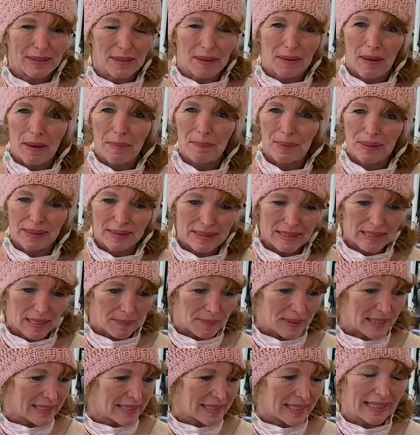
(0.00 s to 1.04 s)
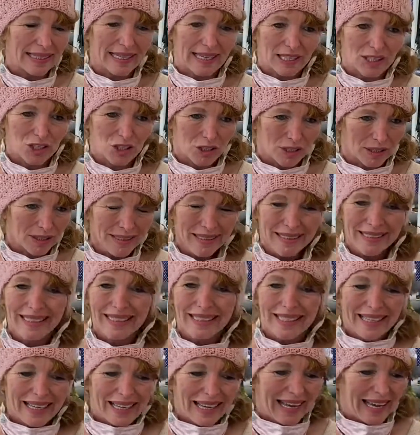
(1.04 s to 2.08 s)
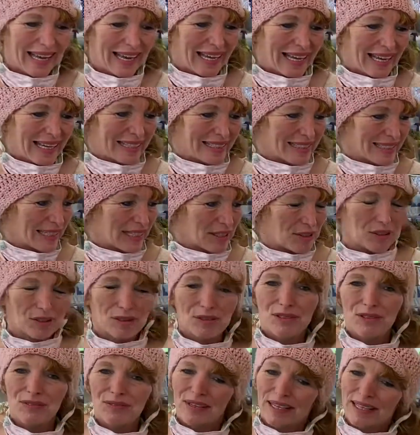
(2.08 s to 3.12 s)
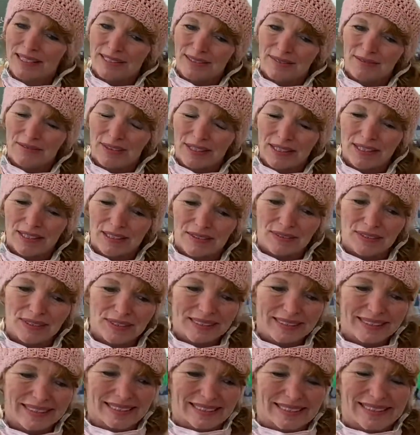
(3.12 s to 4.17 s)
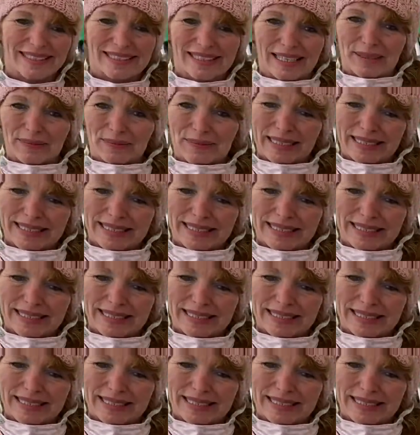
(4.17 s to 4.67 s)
So I built up this collection and I go to fairs and festivals and sell my